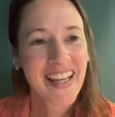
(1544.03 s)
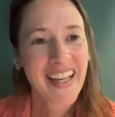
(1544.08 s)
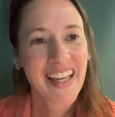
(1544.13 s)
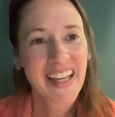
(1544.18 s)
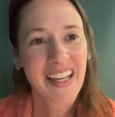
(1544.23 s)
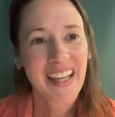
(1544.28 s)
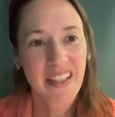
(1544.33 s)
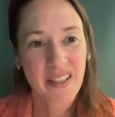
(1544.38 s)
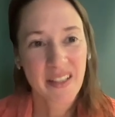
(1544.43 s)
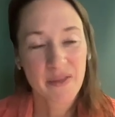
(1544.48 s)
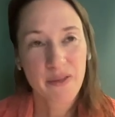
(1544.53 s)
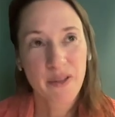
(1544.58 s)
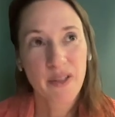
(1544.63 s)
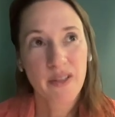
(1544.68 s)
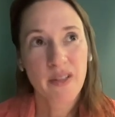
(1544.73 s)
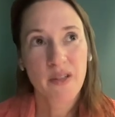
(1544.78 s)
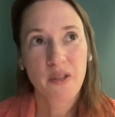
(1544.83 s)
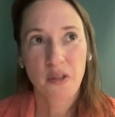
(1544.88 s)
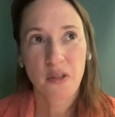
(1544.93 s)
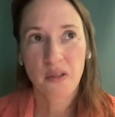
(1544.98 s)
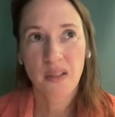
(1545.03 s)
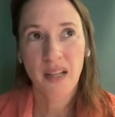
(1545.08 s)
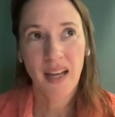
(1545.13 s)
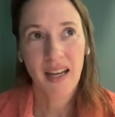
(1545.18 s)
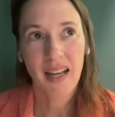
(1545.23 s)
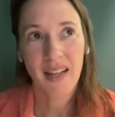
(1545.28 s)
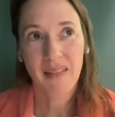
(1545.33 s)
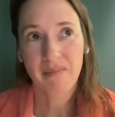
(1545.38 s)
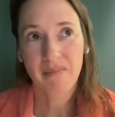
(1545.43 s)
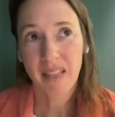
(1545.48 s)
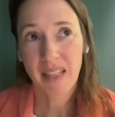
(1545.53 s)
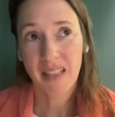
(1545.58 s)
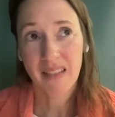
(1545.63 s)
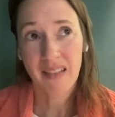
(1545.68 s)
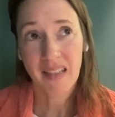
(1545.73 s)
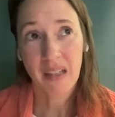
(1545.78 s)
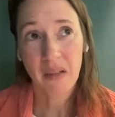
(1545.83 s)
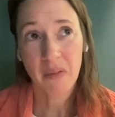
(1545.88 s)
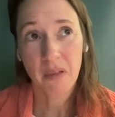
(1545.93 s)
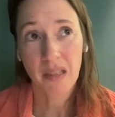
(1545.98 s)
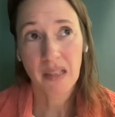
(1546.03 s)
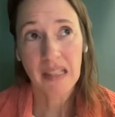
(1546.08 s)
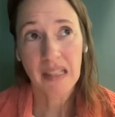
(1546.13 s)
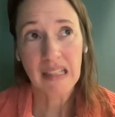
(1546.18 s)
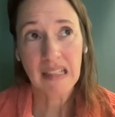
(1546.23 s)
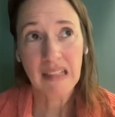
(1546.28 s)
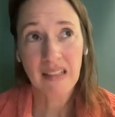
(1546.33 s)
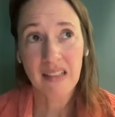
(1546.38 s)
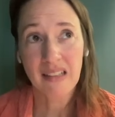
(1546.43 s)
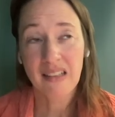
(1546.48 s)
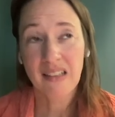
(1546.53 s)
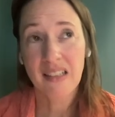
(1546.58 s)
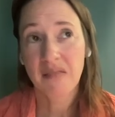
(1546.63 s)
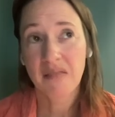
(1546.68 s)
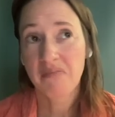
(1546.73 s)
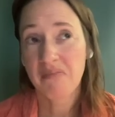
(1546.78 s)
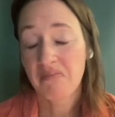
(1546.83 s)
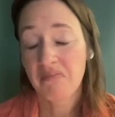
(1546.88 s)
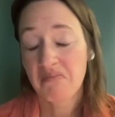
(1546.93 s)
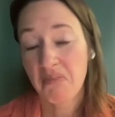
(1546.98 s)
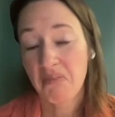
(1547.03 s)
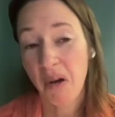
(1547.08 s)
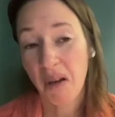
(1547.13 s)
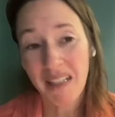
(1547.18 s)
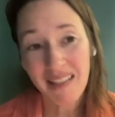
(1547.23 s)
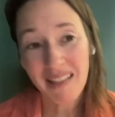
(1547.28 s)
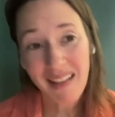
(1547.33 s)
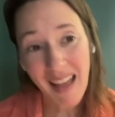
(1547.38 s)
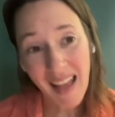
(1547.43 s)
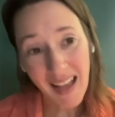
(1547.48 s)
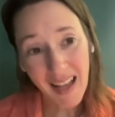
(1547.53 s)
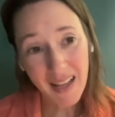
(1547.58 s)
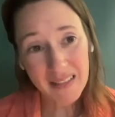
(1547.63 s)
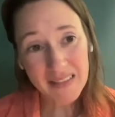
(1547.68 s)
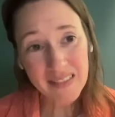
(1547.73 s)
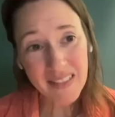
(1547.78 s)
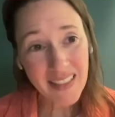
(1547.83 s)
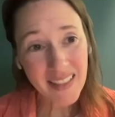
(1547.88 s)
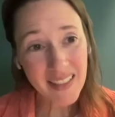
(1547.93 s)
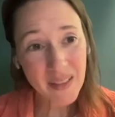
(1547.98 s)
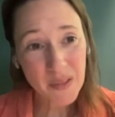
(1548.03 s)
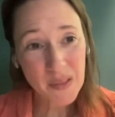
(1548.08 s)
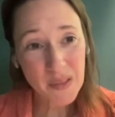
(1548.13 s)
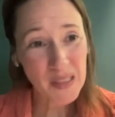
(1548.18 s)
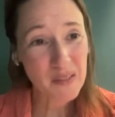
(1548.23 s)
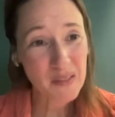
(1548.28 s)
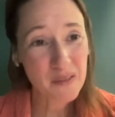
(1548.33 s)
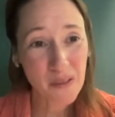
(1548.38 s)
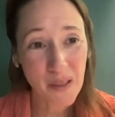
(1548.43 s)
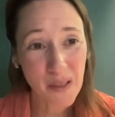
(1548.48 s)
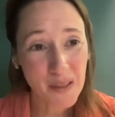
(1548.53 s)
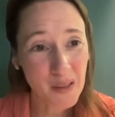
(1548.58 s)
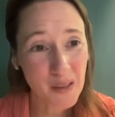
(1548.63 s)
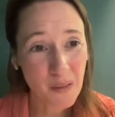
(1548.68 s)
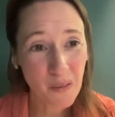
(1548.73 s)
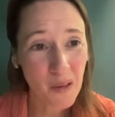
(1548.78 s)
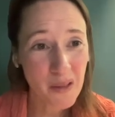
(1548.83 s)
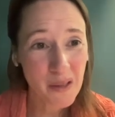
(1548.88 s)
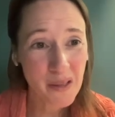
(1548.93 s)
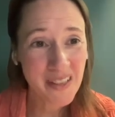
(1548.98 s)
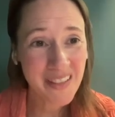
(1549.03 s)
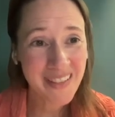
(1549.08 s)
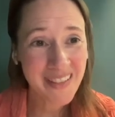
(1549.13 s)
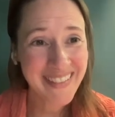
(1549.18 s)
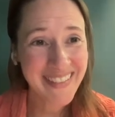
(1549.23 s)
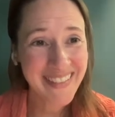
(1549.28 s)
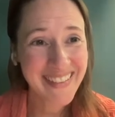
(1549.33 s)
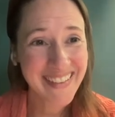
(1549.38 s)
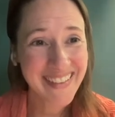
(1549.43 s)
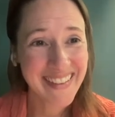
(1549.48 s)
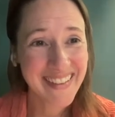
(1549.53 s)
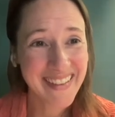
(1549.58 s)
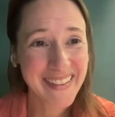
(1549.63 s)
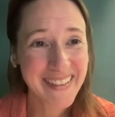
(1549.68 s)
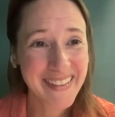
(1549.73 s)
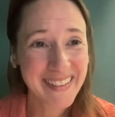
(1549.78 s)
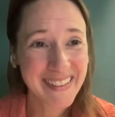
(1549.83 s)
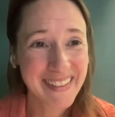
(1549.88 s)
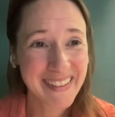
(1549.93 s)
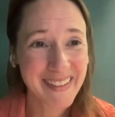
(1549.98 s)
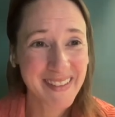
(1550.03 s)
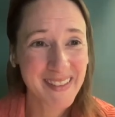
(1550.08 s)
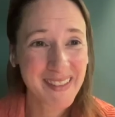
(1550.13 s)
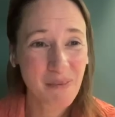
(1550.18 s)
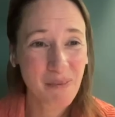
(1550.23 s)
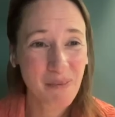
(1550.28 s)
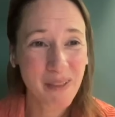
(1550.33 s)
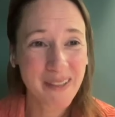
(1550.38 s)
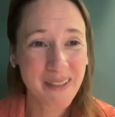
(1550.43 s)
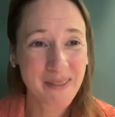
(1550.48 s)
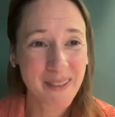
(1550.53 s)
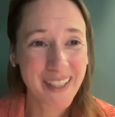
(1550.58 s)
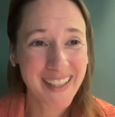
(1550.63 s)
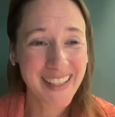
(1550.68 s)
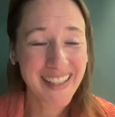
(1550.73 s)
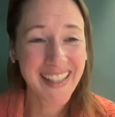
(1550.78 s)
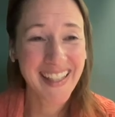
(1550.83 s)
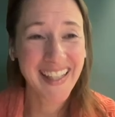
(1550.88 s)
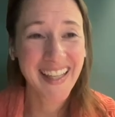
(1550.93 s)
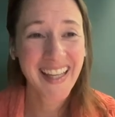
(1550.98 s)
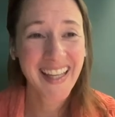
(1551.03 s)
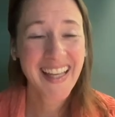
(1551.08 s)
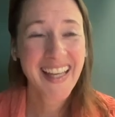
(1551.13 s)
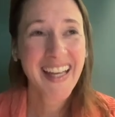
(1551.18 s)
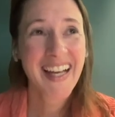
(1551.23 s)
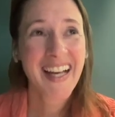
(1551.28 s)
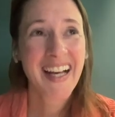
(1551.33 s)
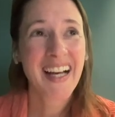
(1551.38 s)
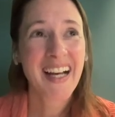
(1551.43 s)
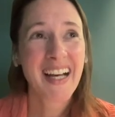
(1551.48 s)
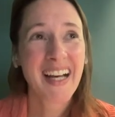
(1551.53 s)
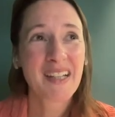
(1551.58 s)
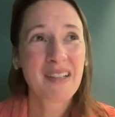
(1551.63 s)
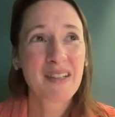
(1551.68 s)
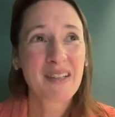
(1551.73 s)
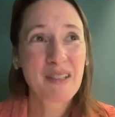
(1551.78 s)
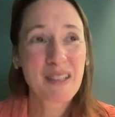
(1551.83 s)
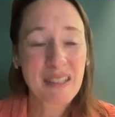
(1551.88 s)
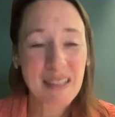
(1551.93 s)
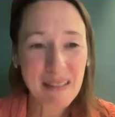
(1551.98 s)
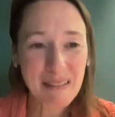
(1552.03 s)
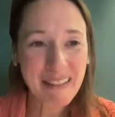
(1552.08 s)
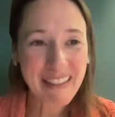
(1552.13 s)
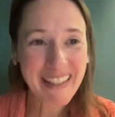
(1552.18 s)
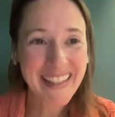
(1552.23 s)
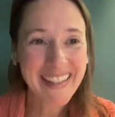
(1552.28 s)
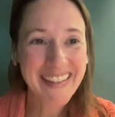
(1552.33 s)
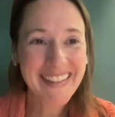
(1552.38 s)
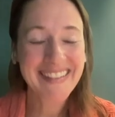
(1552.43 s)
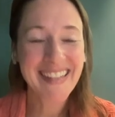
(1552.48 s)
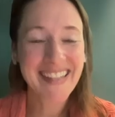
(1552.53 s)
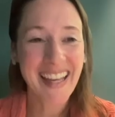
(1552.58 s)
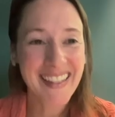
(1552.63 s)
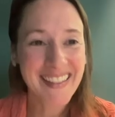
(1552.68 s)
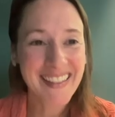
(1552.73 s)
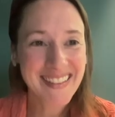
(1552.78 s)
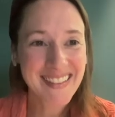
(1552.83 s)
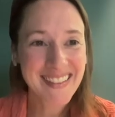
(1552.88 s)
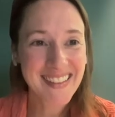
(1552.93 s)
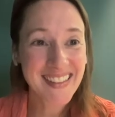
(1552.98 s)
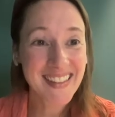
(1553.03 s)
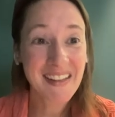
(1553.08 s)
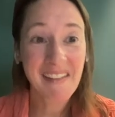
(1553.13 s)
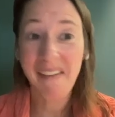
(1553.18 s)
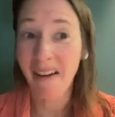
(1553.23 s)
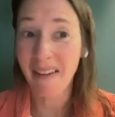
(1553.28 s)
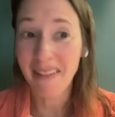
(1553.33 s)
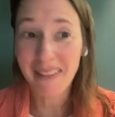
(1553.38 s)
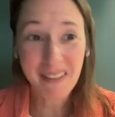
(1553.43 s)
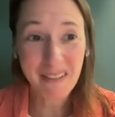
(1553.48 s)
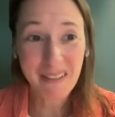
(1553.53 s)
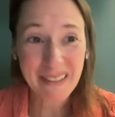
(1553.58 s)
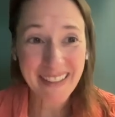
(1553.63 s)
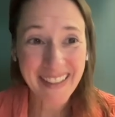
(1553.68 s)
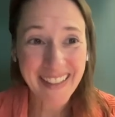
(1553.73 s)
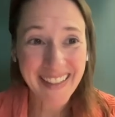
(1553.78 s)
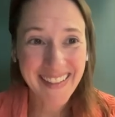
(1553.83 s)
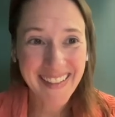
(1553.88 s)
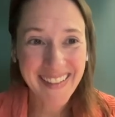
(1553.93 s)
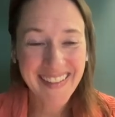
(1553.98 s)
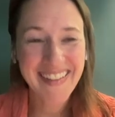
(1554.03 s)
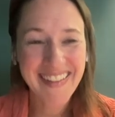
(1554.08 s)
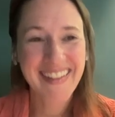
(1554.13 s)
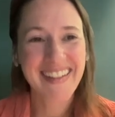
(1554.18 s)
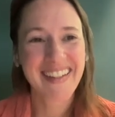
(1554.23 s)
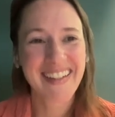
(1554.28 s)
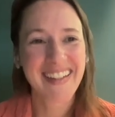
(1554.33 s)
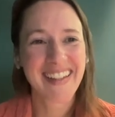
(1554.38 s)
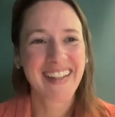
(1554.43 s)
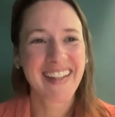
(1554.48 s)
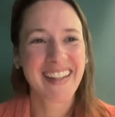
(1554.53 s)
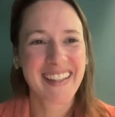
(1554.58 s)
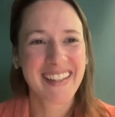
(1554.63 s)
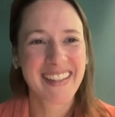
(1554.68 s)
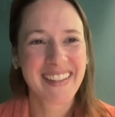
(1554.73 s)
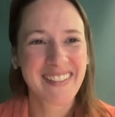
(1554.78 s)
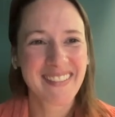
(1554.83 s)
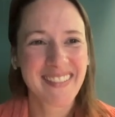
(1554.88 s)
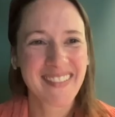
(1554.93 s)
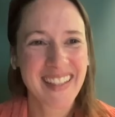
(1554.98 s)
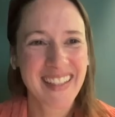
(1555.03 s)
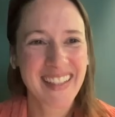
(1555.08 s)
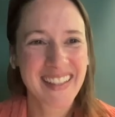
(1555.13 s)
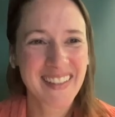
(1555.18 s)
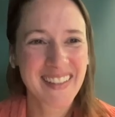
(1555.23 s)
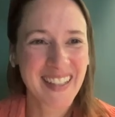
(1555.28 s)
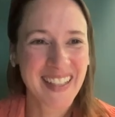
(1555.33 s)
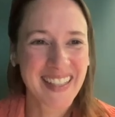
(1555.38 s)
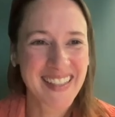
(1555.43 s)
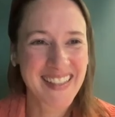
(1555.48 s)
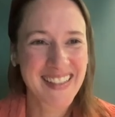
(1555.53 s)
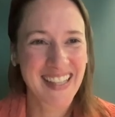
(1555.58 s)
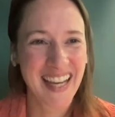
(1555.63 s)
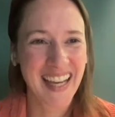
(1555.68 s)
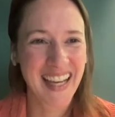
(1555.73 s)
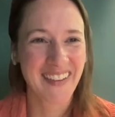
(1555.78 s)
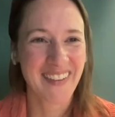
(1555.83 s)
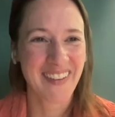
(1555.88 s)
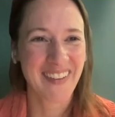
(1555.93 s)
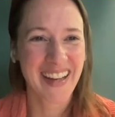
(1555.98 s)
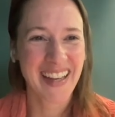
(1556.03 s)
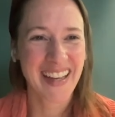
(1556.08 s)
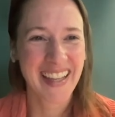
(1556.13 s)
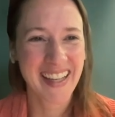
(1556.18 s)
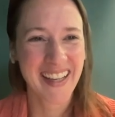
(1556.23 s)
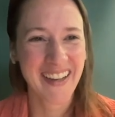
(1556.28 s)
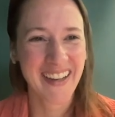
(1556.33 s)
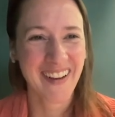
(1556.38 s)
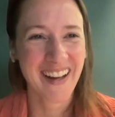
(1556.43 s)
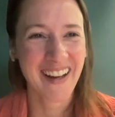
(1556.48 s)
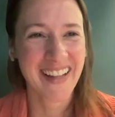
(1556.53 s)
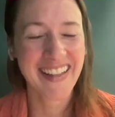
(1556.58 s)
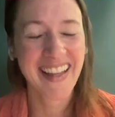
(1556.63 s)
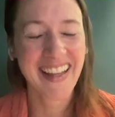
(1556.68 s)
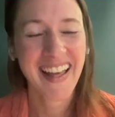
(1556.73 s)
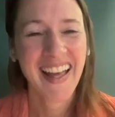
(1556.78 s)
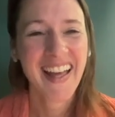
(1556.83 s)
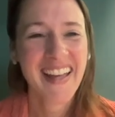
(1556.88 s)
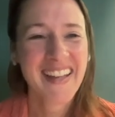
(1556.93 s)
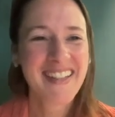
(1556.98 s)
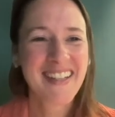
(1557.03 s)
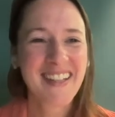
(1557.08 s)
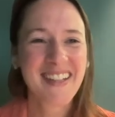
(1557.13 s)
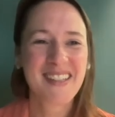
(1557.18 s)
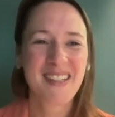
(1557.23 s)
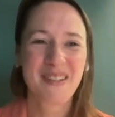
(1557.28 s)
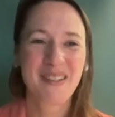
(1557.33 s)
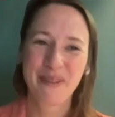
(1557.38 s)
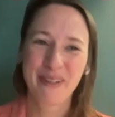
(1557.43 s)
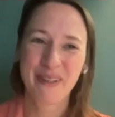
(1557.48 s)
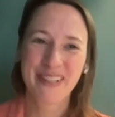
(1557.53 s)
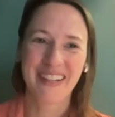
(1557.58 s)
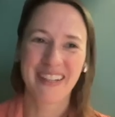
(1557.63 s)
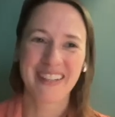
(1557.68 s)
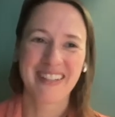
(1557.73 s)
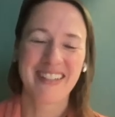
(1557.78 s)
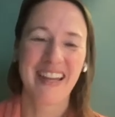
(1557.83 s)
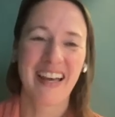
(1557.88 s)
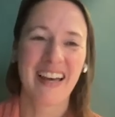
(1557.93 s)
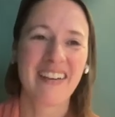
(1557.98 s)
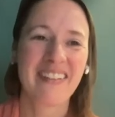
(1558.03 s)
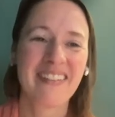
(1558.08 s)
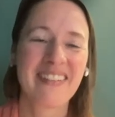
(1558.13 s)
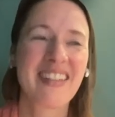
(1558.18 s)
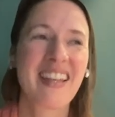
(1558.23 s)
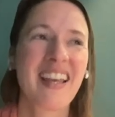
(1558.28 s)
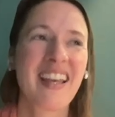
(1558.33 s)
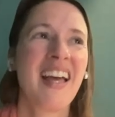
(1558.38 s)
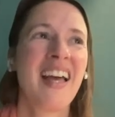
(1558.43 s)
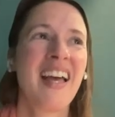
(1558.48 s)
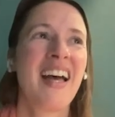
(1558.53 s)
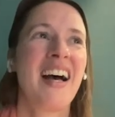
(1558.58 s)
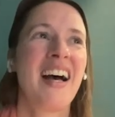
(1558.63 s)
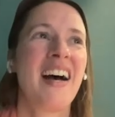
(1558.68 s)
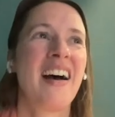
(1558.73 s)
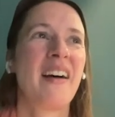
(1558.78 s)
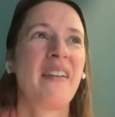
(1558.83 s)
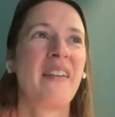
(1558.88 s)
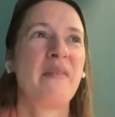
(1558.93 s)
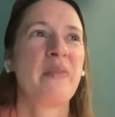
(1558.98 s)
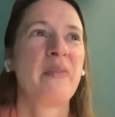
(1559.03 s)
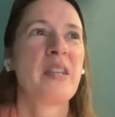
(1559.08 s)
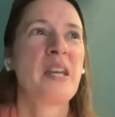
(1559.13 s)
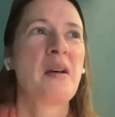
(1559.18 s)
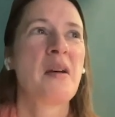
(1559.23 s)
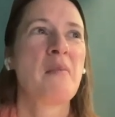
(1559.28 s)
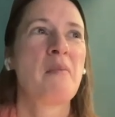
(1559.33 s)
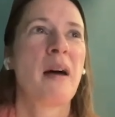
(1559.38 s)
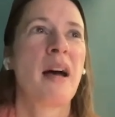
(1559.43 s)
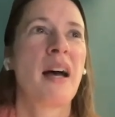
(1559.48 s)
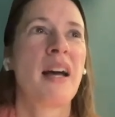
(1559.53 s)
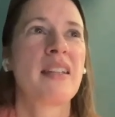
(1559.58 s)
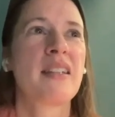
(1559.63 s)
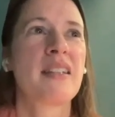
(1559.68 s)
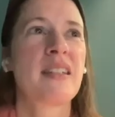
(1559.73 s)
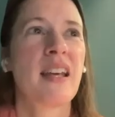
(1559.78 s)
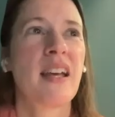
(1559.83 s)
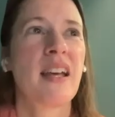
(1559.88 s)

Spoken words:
And for the tuna, I think we needed 1.5 years for the first version, to be really good looking, tasty, not green, and really interesting for anyone to put on shelves. But